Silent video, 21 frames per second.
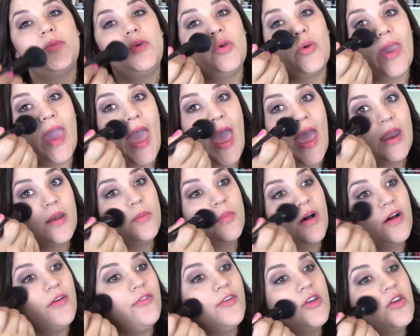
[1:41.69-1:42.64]
You can
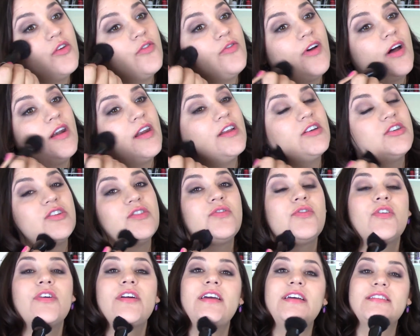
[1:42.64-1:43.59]
buff in your foundation
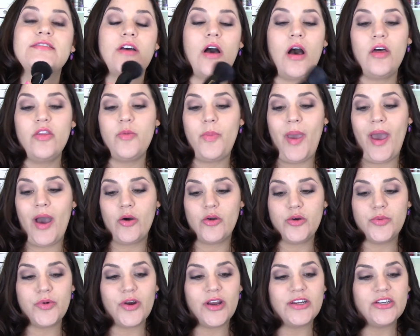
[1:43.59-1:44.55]
for it. It's called the powder
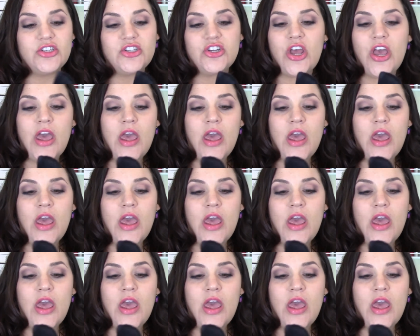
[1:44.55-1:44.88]
brush.